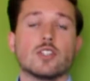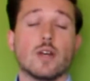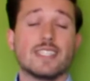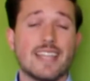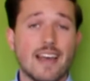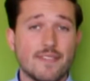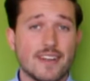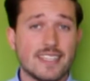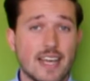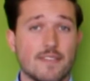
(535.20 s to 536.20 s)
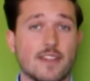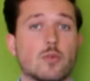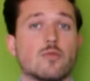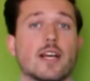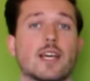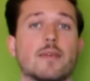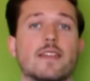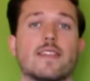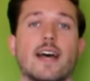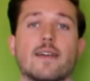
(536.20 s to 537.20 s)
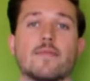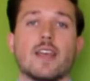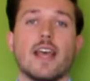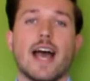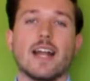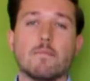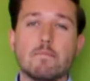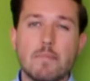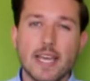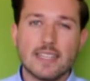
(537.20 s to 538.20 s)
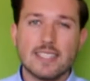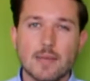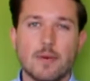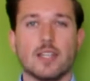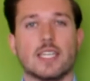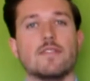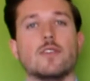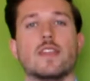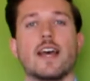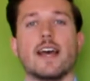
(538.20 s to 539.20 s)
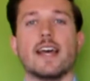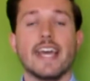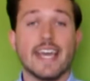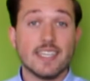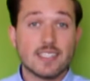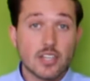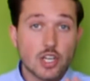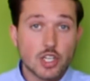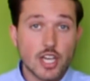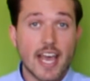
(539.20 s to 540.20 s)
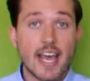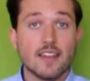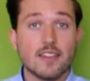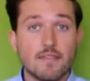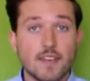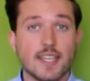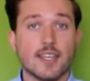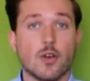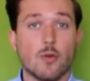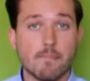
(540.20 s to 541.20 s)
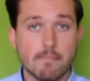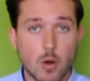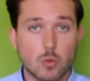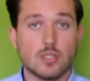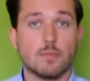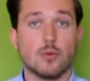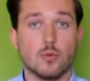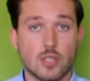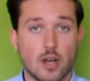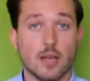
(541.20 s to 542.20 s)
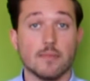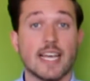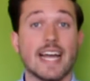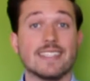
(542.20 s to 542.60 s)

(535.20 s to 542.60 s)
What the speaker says: So I definitely would recommend that. And a big tip I'd give you there is to share the video multiple times